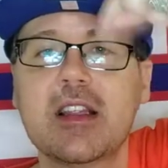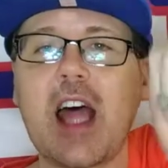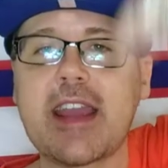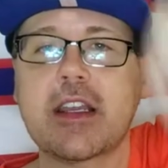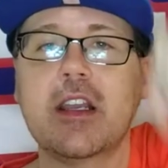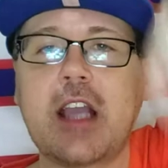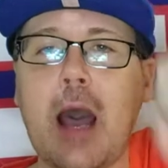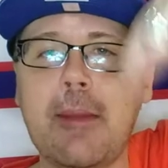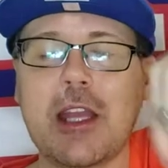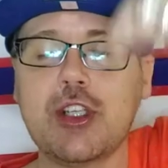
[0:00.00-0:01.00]
like,
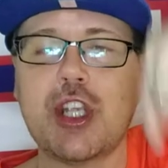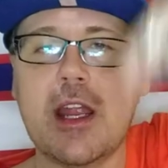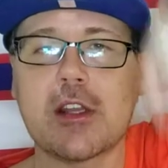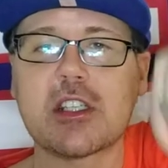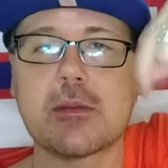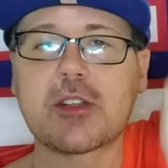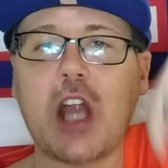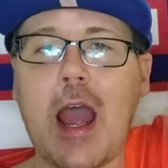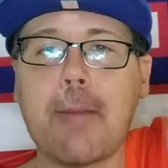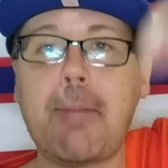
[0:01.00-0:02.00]
comment, share,
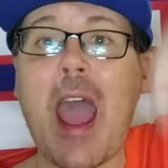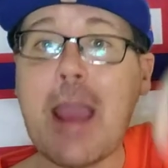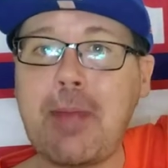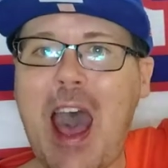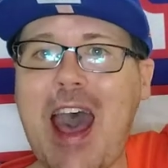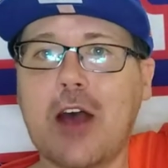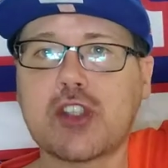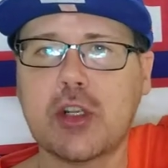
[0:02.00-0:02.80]
subscribe, PayPal,